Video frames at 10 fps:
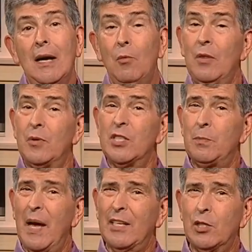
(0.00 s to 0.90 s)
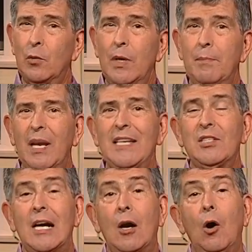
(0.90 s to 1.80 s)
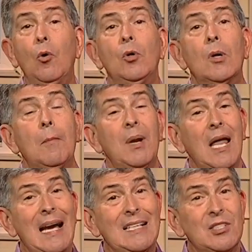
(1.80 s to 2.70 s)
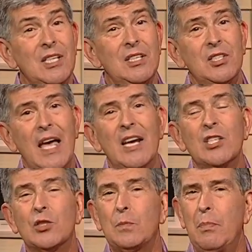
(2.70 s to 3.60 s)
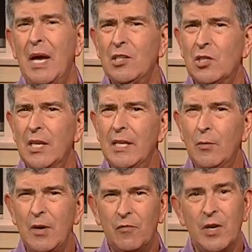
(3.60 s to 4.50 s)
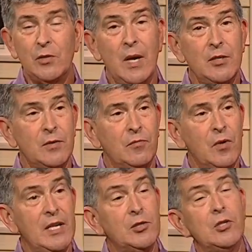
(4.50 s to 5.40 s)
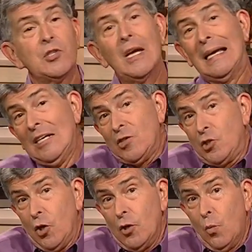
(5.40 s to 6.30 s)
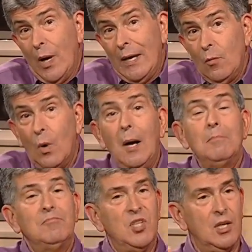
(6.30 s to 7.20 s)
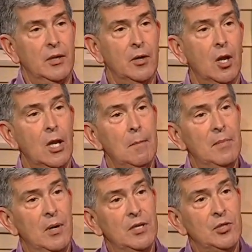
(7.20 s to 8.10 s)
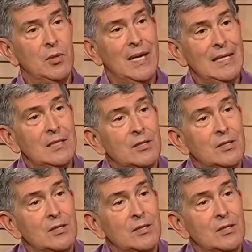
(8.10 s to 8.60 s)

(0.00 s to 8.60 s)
with respect to replacing our older appliances and especially the refrigerators and freezers. Should we? Well, to clear it all up, Mary Sue Kennington